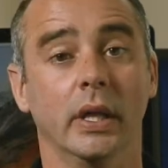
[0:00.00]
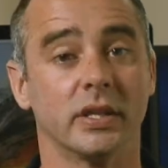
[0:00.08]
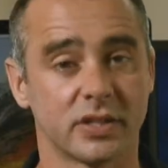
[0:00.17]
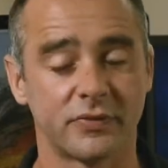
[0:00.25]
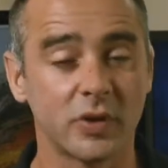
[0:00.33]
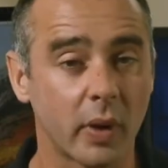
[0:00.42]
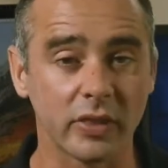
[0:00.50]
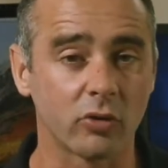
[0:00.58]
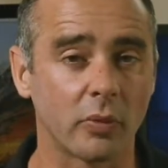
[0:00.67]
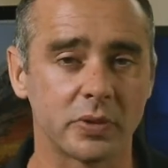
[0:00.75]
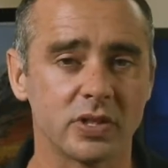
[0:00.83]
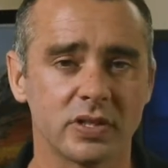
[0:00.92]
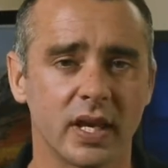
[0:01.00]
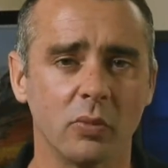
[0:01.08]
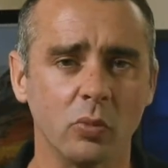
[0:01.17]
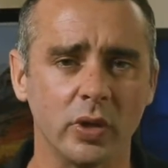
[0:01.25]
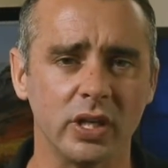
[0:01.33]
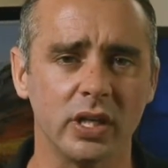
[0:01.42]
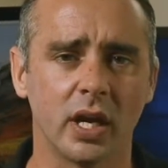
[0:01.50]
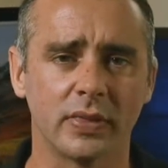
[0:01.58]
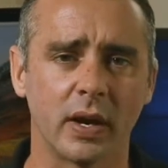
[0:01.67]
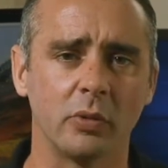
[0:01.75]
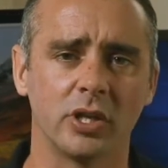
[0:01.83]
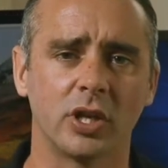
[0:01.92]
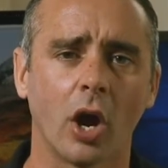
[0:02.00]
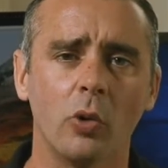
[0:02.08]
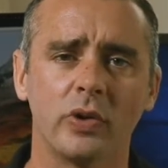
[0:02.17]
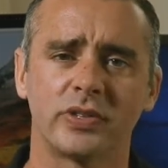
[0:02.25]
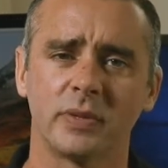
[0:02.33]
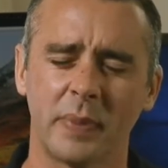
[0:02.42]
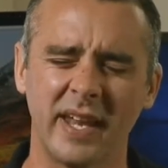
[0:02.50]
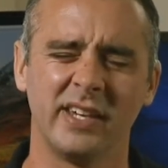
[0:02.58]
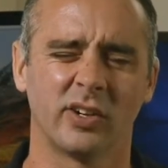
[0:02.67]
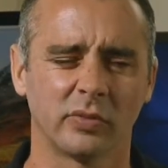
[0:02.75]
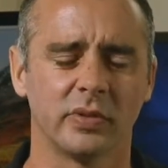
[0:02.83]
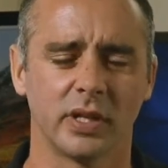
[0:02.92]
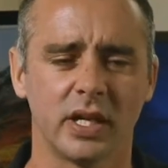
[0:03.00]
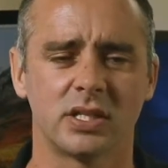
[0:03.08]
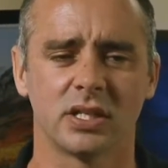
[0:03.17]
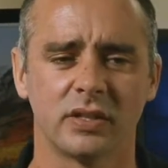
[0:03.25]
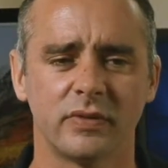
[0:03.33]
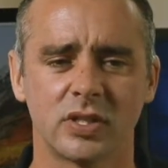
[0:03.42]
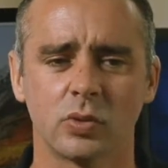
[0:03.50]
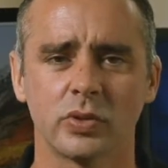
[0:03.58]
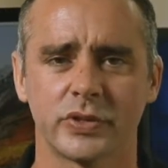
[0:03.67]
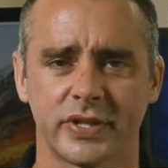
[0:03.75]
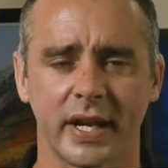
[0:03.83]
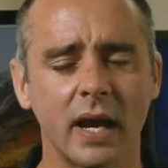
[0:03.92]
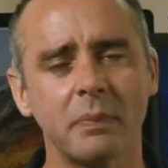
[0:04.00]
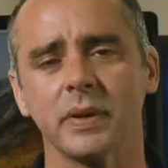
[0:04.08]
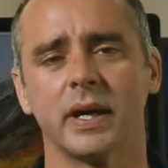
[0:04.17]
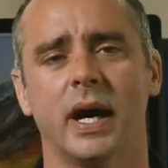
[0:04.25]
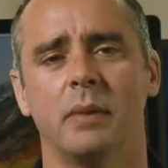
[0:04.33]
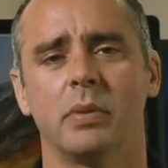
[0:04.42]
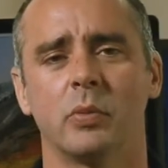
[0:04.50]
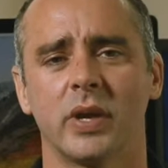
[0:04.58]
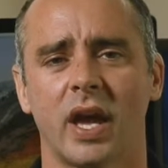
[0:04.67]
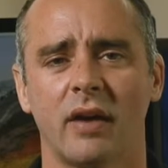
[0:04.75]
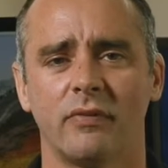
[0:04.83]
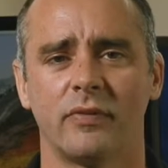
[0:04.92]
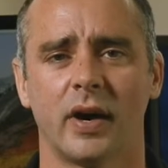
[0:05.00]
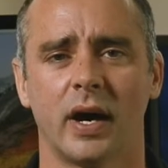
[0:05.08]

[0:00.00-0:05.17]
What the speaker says: There's a few other options that we go with depending on each individual setup, but we have